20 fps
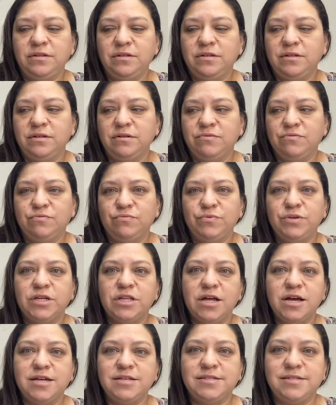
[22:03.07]

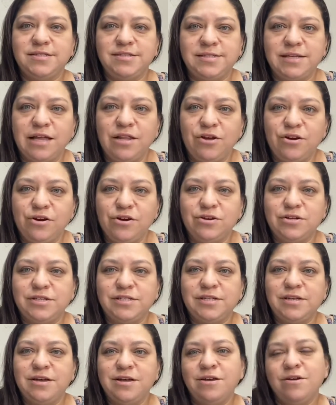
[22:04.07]
realize the
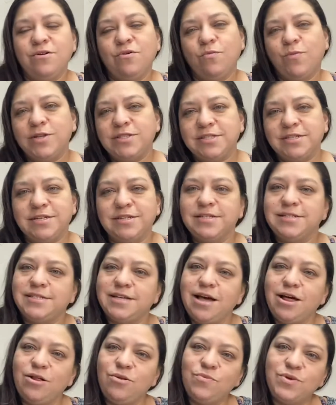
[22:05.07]
sellers, what's going to
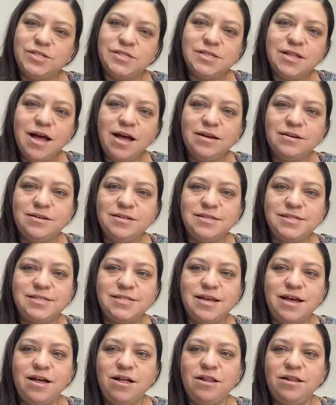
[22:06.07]
sell, what's not going to
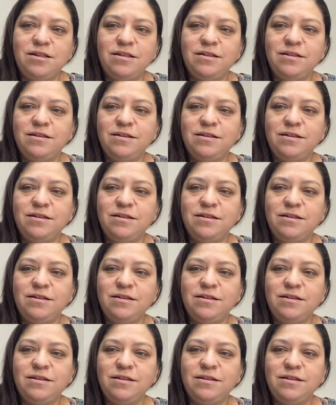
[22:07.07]
sell.